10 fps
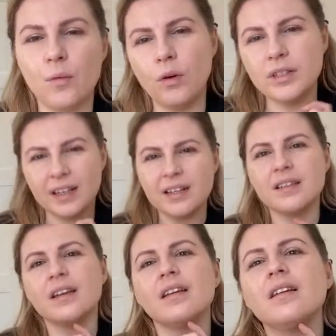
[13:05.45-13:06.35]
What did I
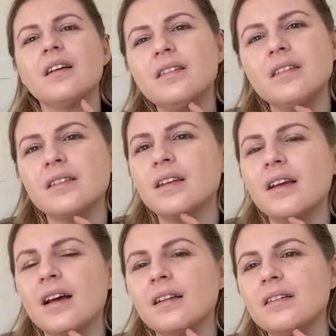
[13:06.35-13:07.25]
say? I didn't say
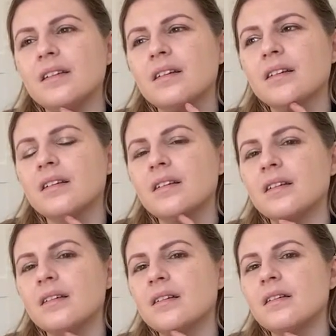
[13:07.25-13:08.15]
Helen, did I?
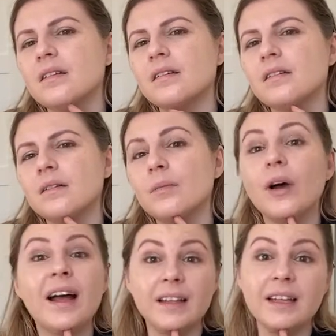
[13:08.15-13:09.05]

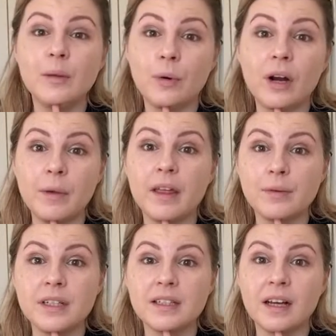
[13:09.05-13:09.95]
Helen E primer, that
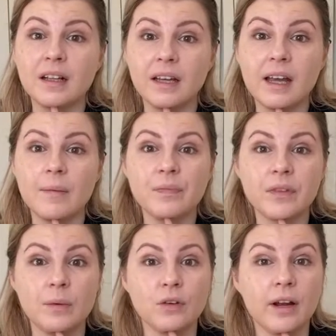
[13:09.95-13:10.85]
was exactly it.
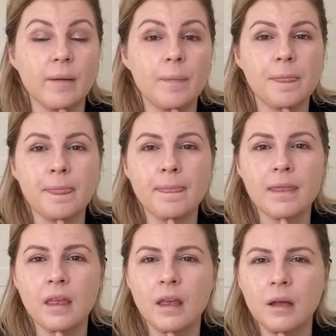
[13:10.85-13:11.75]
It was great.
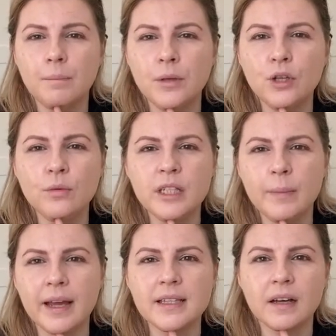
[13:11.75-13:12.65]
Beauty
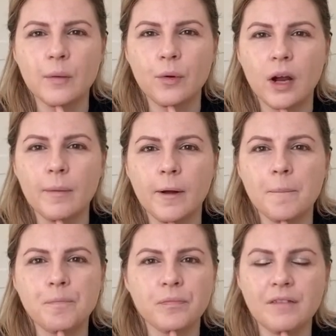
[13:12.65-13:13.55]
Bay's eye primer.
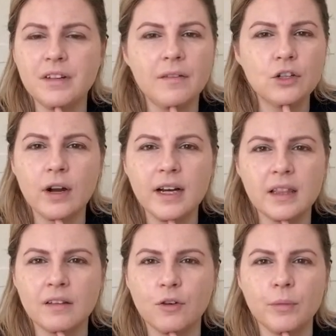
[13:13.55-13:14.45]
I've never tried
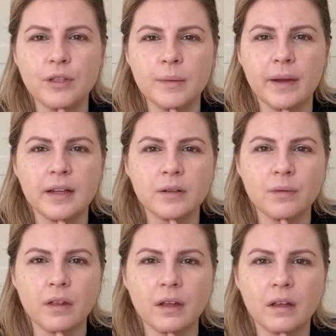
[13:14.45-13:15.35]
anything from Beauty Bay, I
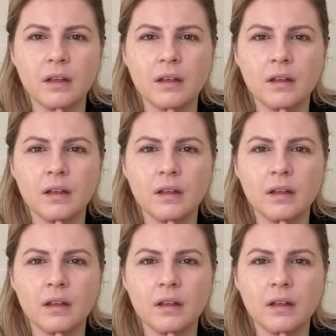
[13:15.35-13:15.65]
don't think.